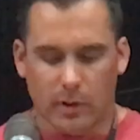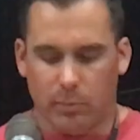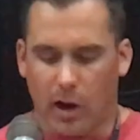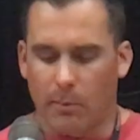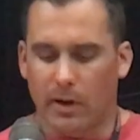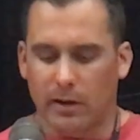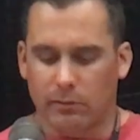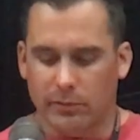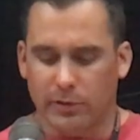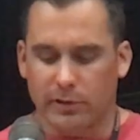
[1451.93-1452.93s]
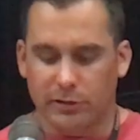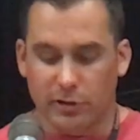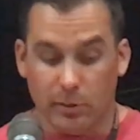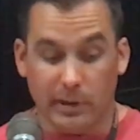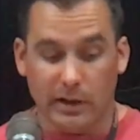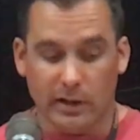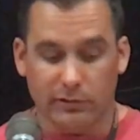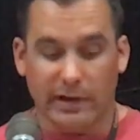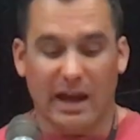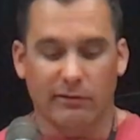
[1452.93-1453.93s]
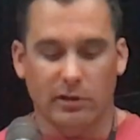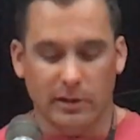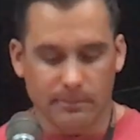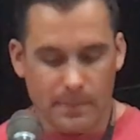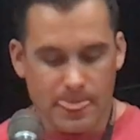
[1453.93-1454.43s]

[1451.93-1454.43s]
Upon my return to Germany, I drank heavily.